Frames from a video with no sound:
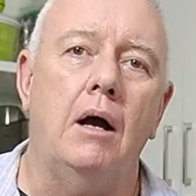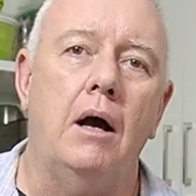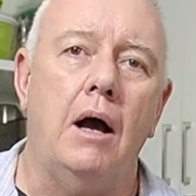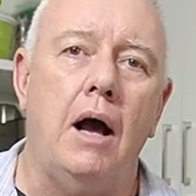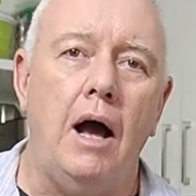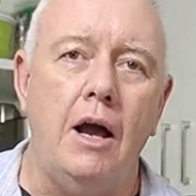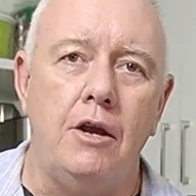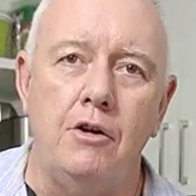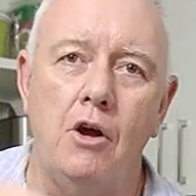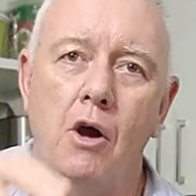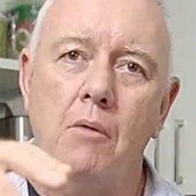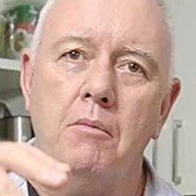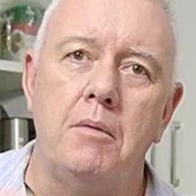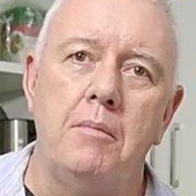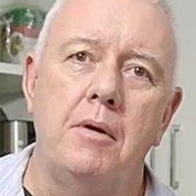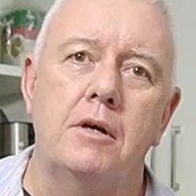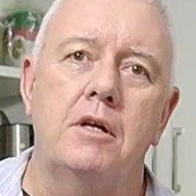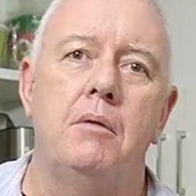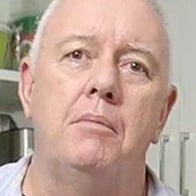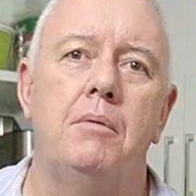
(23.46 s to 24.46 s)
I normally
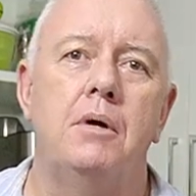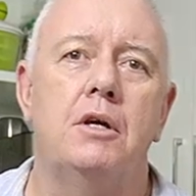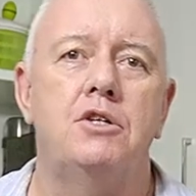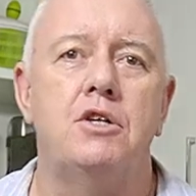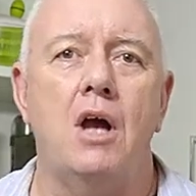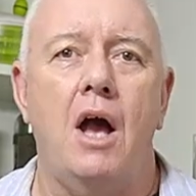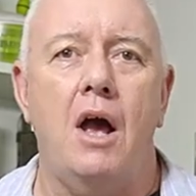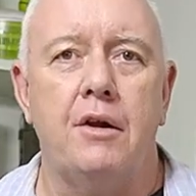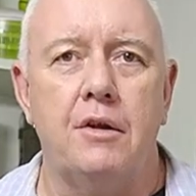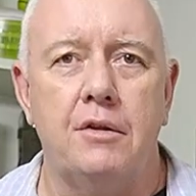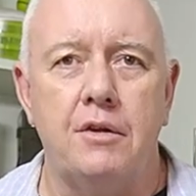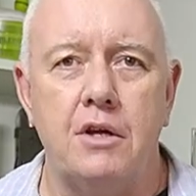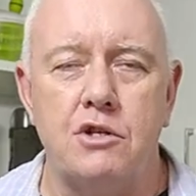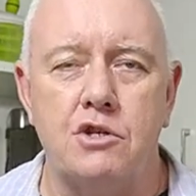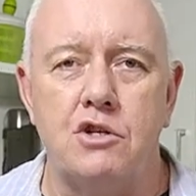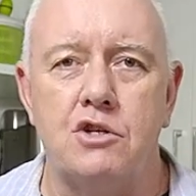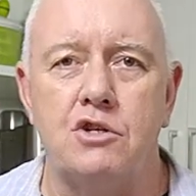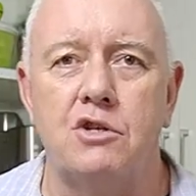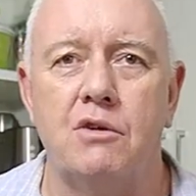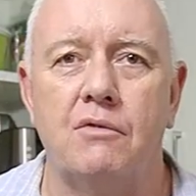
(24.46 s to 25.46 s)
make a big jar of
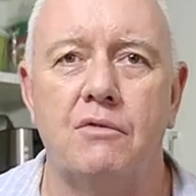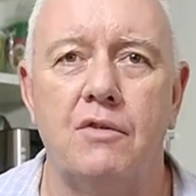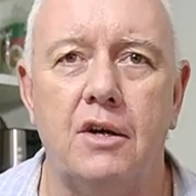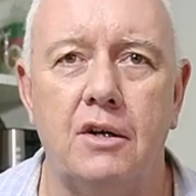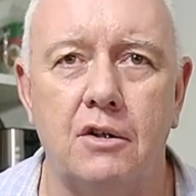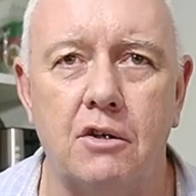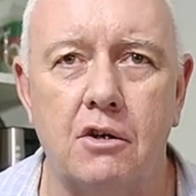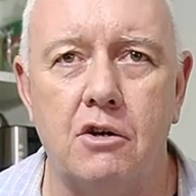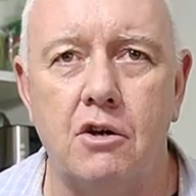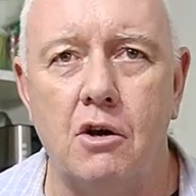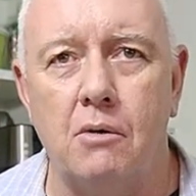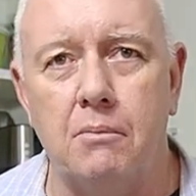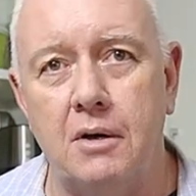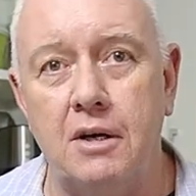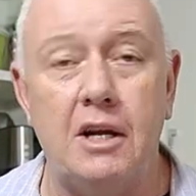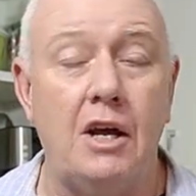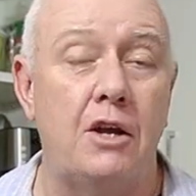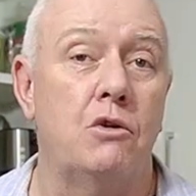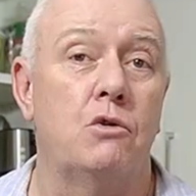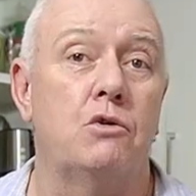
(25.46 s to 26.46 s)
this and shove it in the cupboard,
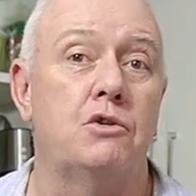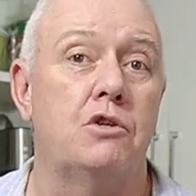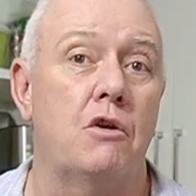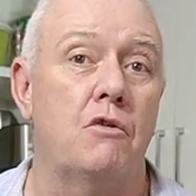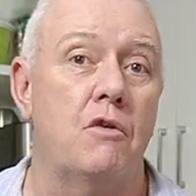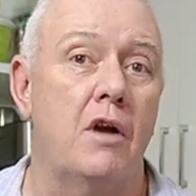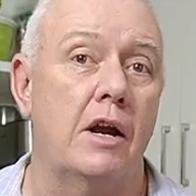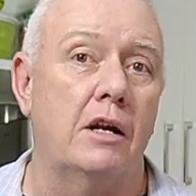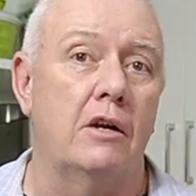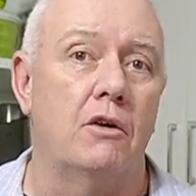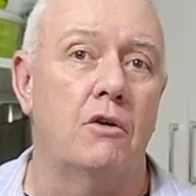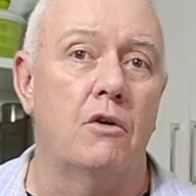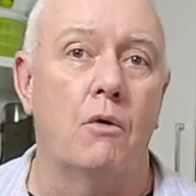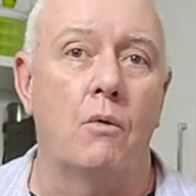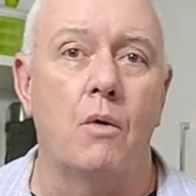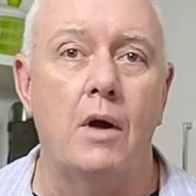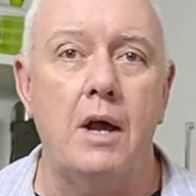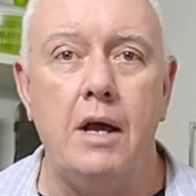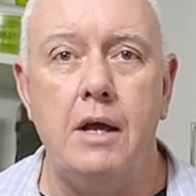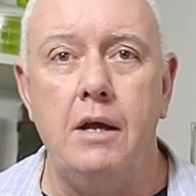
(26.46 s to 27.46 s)
I use it regular
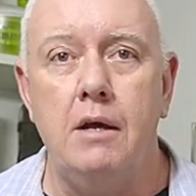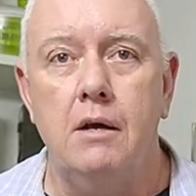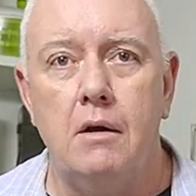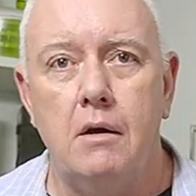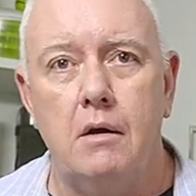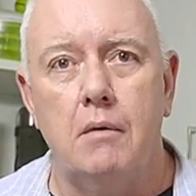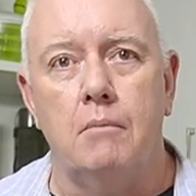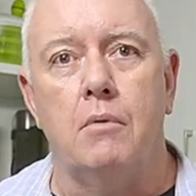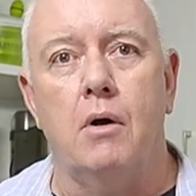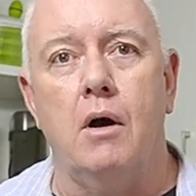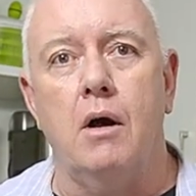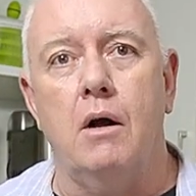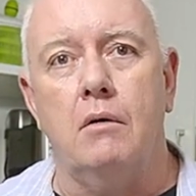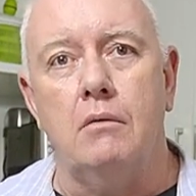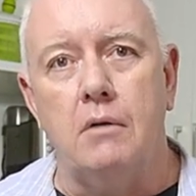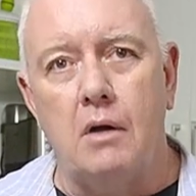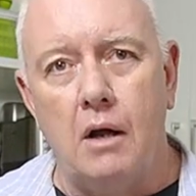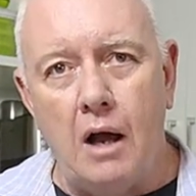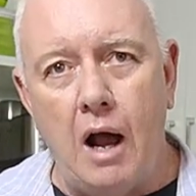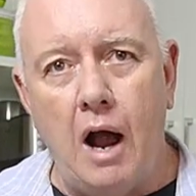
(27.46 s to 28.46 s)
away, but
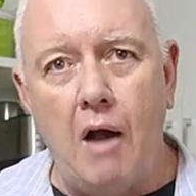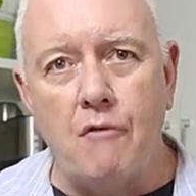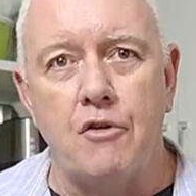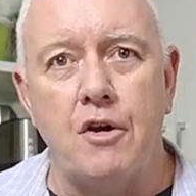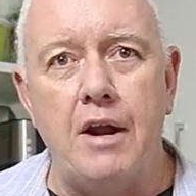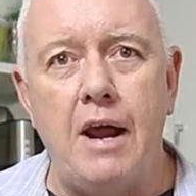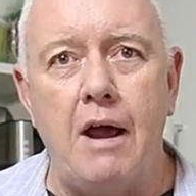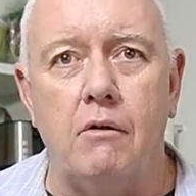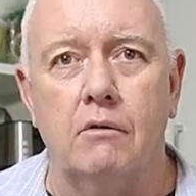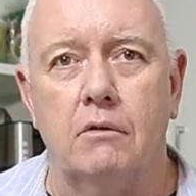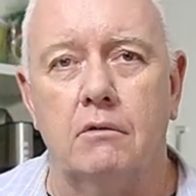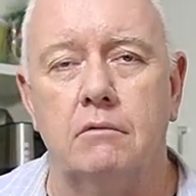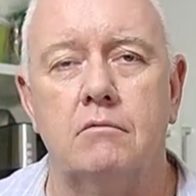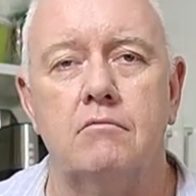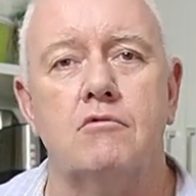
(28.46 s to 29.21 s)
I've run out.